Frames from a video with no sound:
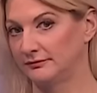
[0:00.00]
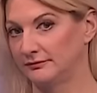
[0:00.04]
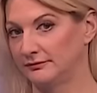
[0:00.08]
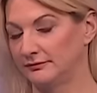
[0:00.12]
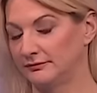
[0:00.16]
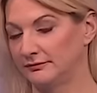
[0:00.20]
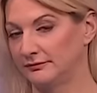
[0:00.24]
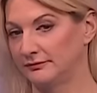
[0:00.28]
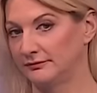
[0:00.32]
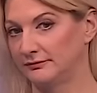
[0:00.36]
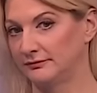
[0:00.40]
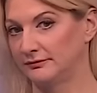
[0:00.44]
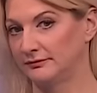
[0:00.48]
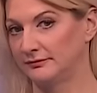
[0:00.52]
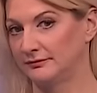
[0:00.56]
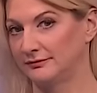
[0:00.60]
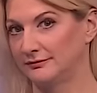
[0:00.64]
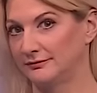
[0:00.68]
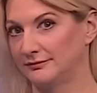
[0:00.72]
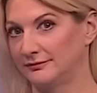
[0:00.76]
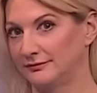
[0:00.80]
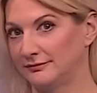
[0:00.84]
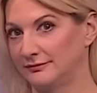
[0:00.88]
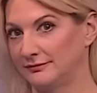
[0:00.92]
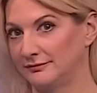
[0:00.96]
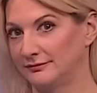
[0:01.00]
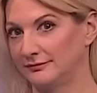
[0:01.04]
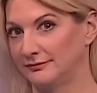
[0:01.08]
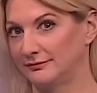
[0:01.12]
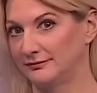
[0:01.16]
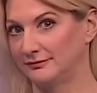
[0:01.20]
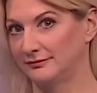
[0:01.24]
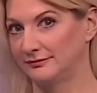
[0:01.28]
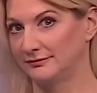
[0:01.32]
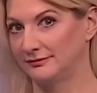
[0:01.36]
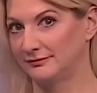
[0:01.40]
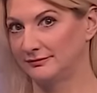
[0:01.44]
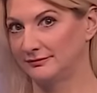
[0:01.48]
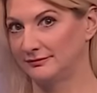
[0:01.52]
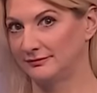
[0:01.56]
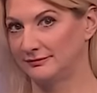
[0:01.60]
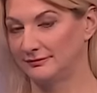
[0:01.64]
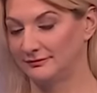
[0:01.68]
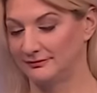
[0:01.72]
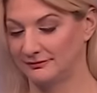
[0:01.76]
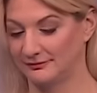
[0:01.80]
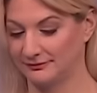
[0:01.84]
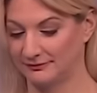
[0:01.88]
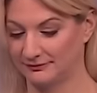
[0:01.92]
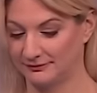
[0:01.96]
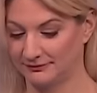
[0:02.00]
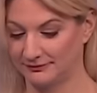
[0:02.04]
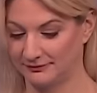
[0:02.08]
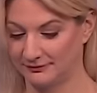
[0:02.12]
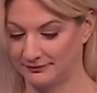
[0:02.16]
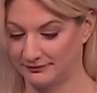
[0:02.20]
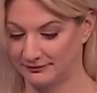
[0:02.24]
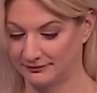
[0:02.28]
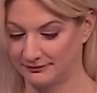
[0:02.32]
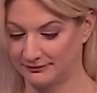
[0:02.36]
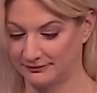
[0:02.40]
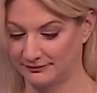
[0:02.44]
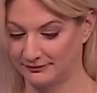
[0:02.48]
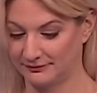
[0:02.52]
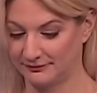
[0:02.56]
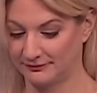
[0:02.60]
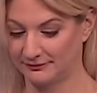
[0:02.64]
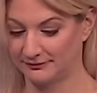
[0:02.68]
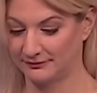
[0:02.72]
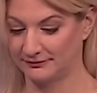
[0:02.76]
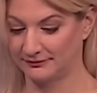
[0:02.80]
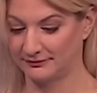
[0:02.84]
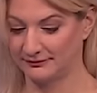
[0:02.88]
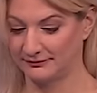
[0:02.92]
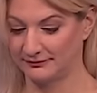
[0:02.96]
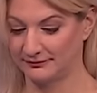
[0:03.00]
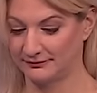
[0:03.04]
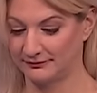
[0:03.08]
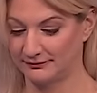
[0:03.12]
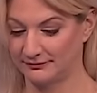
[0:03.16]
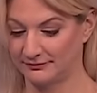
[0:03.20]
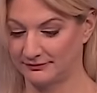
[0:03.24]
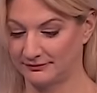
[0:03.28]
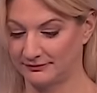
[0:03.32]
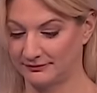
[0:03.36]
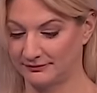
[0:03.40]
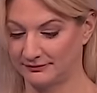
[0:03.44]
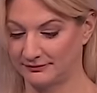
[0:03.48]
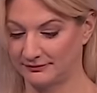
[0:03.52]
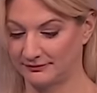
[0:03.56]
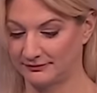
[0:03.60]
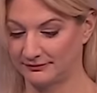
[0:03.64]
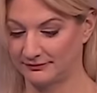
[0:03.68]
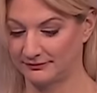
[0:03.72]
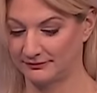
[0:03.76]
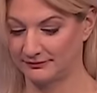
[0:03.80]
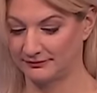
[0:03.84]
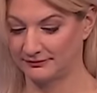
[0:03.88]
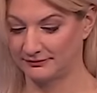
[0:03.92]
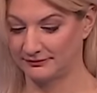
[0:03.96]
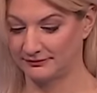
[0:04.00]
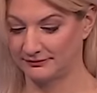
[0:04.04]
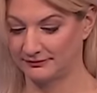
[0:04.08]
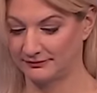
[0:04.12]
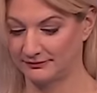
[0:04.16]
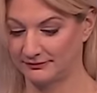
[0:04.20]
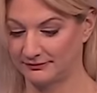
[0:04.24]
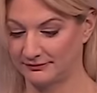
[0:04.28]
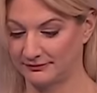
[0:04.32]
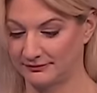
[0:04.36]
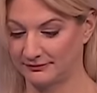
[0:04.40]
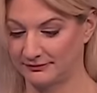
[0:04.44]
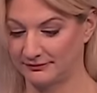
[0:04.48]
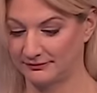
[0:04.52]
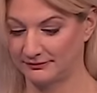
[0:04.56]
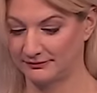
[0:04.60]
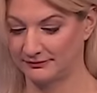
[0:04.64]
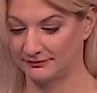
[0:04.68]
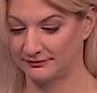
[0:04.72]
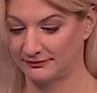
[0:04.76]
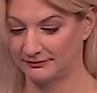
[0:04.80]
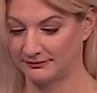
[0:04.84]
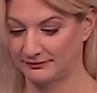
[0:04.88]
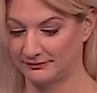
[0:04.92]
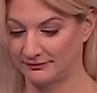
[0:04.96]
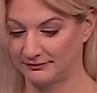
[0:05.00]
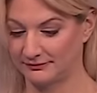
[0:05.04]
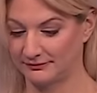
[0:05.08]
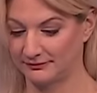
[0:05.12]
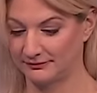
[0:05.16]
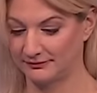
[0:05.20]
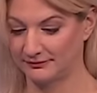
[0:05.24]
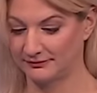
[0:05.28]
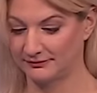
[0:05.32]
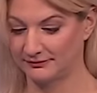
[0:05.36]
[no speech]